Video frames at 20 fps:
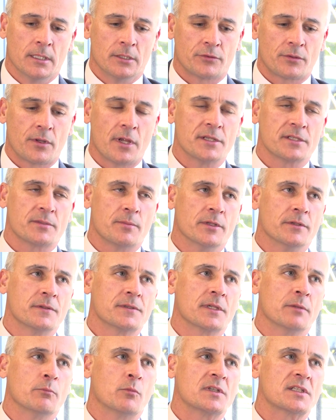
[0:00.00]

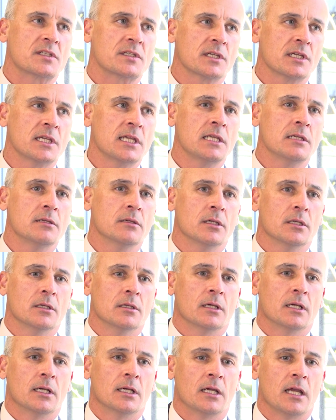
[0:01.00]
transmitters, and we're seeing
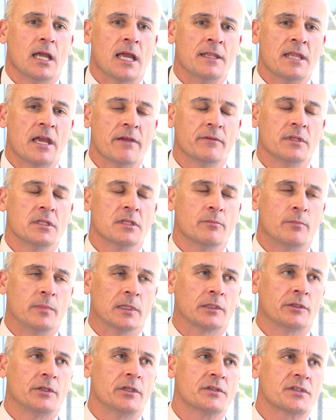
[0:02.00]
and having the
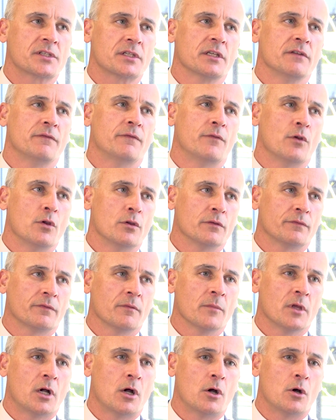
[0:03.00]
ability to see further
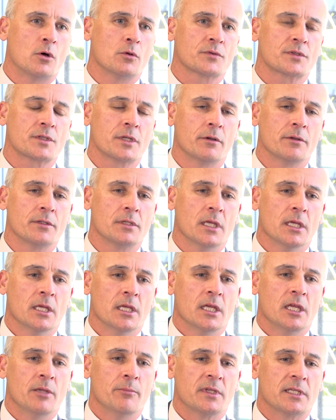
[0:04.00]
from the hole. So
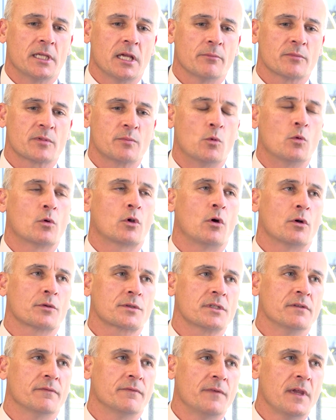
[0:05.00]
it becomes more
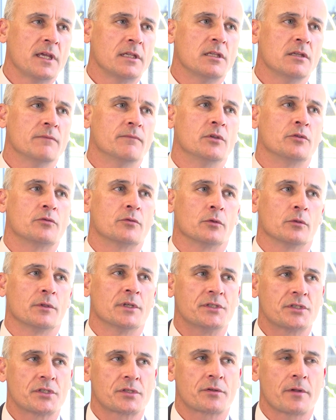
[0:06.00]
cost effective to drill
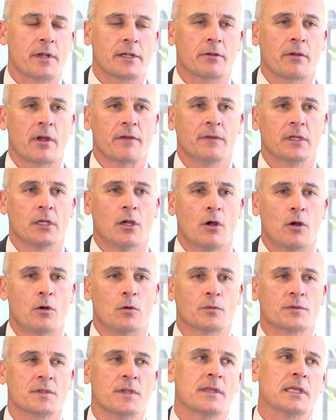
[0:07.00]
these stratigraphic
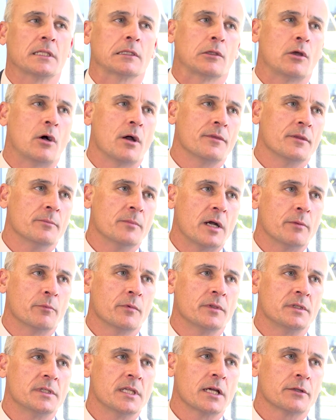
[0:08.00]
holes and then light them up
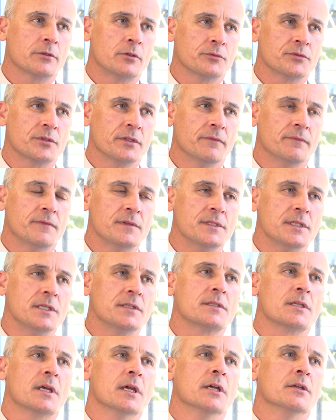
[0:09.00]
with the downhole
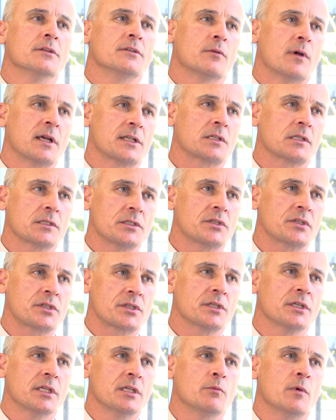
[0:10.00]
geophysics to actually
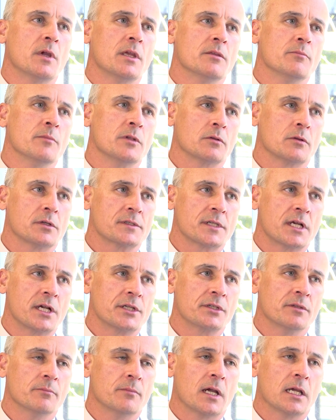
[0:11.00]
see where the
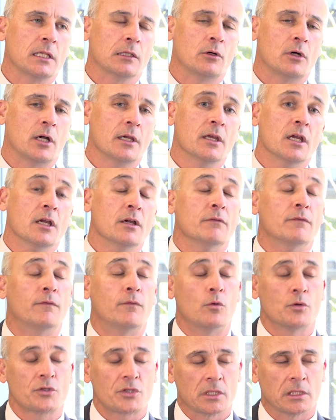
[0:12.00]
mineralisation may lie.
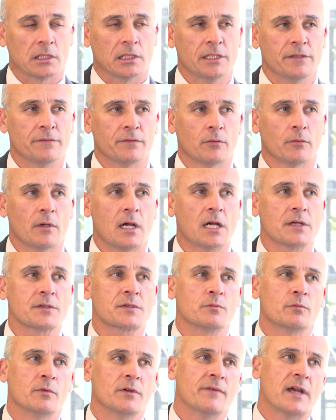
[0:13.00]
Fortunately for
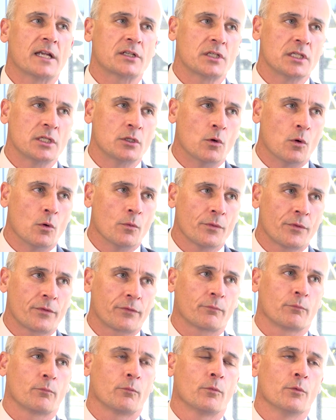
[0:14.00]
us, we've actually gone
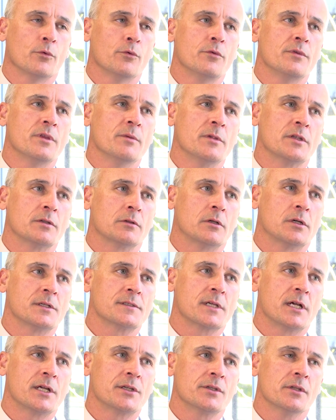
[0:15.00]
through the
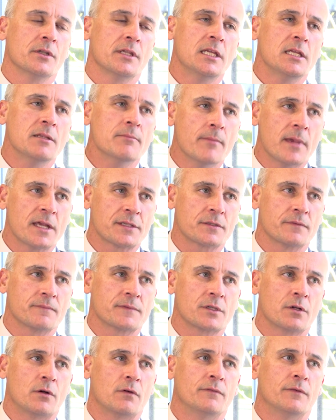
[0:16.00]
mineralisation, hit massive
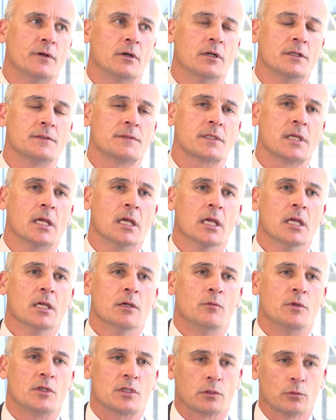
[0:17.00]
sulphides,
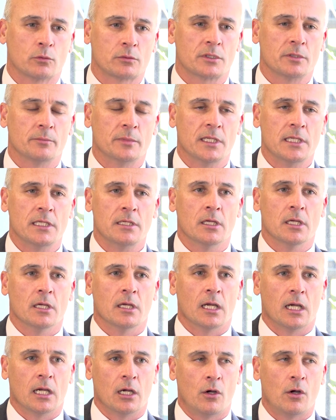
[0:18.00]
which look to be
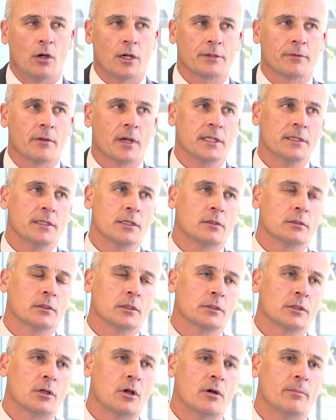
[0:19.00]
high grade
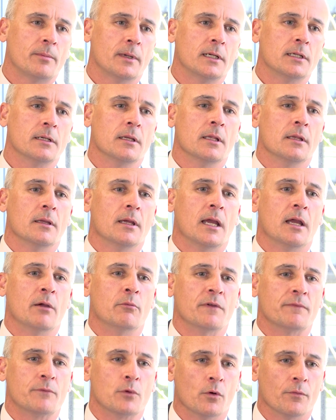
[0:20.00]
nickel and copper, and
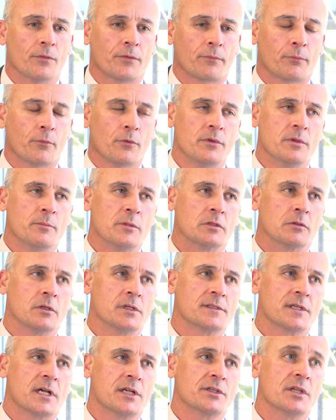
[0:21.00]
we've gone through the
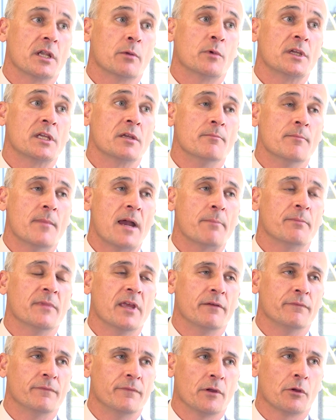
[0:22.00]
mineralisation and we can map
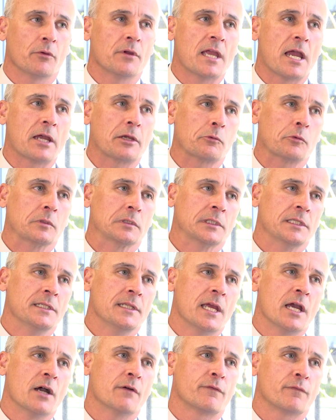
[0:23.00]
that very accurately
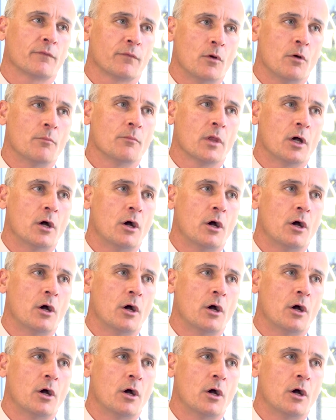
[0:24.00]
now from the